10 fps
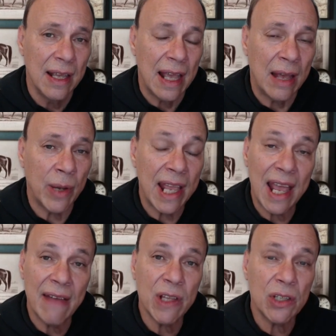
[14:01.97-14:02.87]
And we
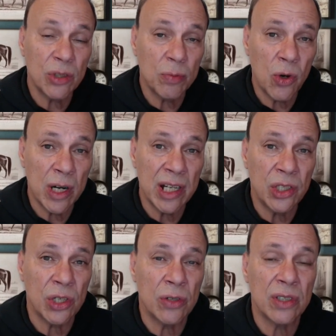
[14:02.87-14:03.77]
have the Smarty
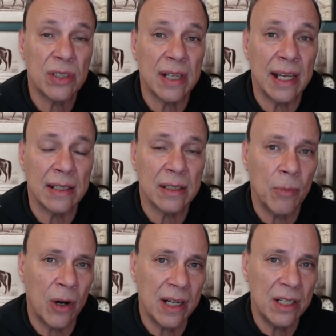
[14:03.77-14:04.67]
Jones Stakes.
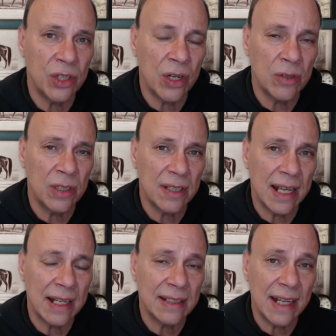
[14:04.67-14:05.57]
Smarty Jones
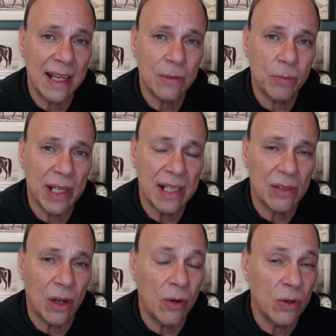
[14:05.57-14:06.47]
Stakes takes
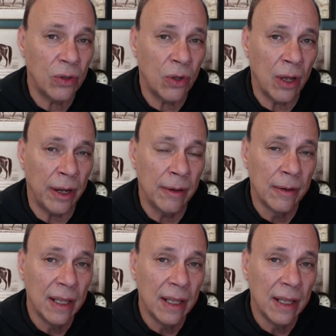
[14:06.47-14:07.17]
place Oaklawn.